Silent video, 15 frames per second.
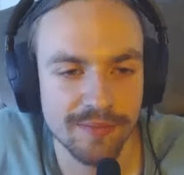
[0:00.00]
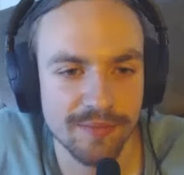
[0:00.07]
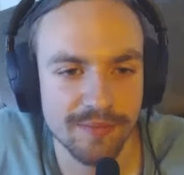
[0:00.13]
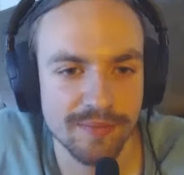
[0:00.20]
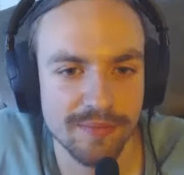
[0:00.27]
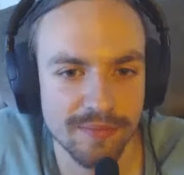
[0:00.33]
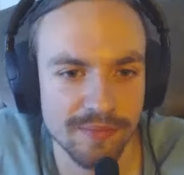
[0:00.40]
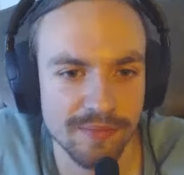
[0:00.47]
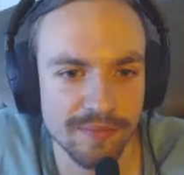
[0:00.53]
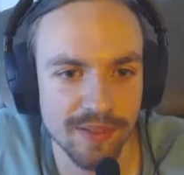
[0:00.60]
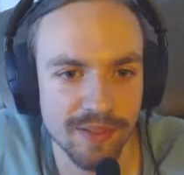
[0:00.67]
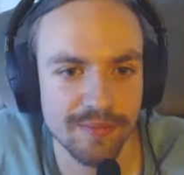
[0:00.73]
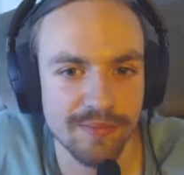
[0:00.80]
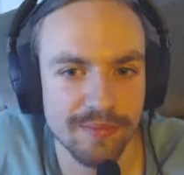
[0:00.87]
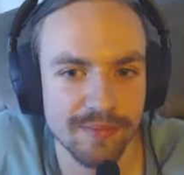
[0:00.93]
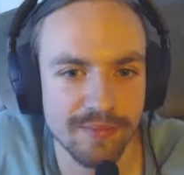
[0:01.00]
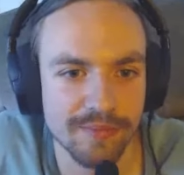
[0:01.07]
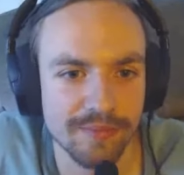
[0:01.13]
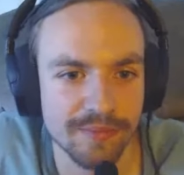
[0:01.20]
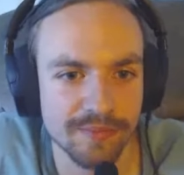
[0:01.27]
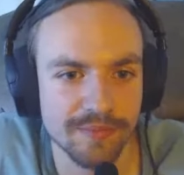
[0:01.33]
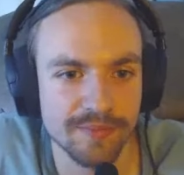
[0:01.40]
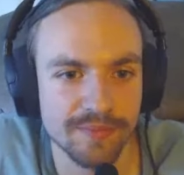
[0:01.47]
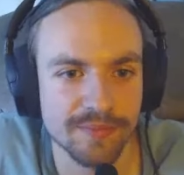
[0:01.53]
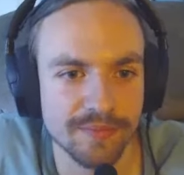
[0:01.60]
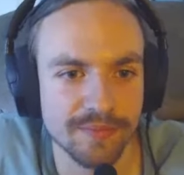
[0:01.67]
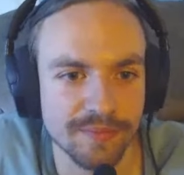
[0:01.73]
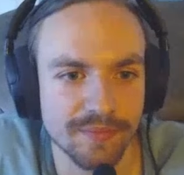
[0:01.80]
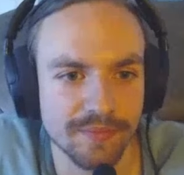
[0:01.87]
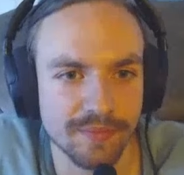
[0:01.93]

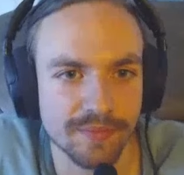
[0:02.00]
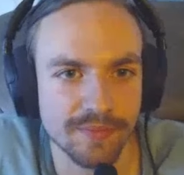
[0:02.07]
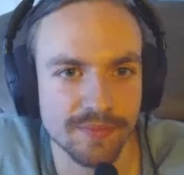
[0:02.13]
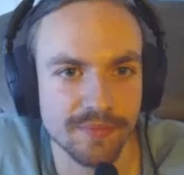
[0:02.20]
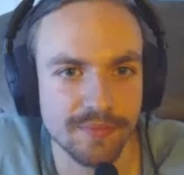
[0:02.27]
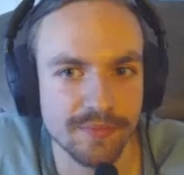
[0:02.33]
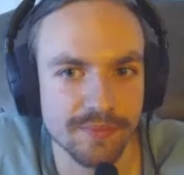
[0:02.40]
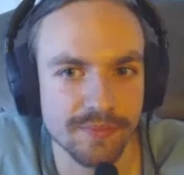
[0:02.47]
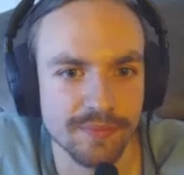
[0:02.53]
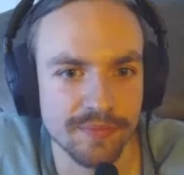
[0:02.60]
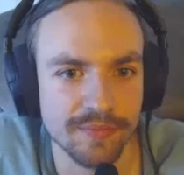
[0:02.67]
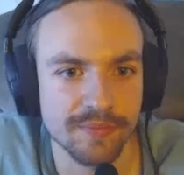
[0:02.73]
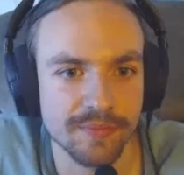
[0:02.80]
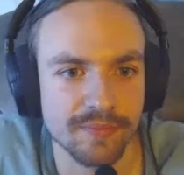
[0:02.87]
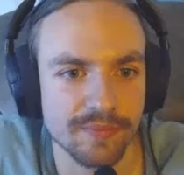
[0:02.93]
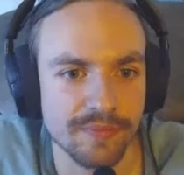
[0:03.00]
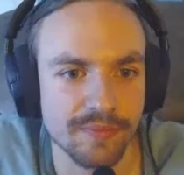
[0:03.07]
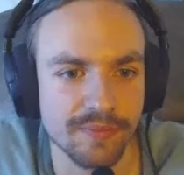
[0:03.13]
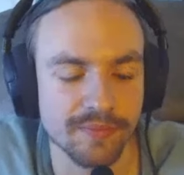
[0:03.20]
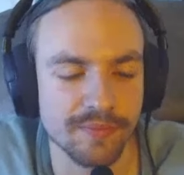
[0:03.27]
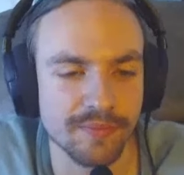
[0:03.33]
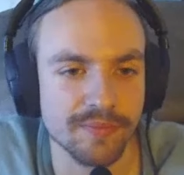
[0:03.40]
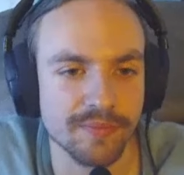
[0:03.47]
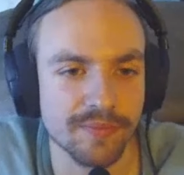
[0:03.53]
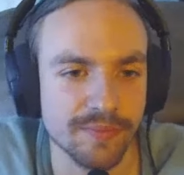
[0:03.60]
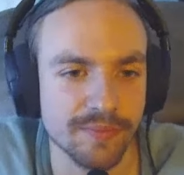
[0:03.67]
The person shown says nothing.